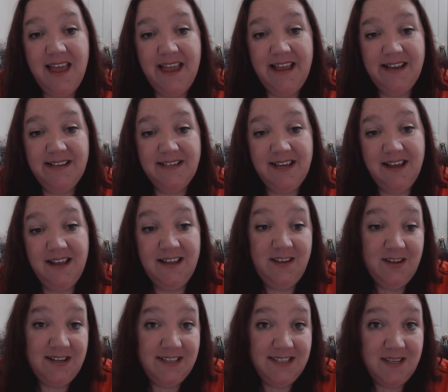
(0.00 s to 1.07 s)
And uh,
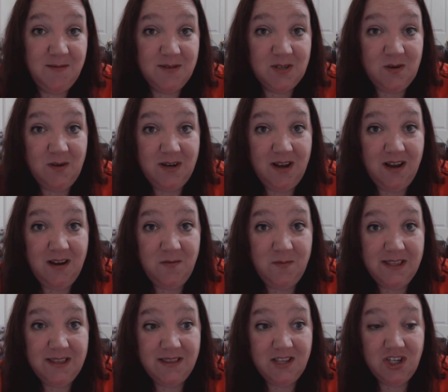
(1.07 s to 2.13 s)
you can see what's going on
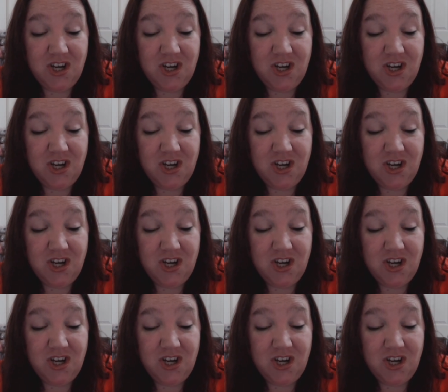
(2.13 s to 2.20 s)
with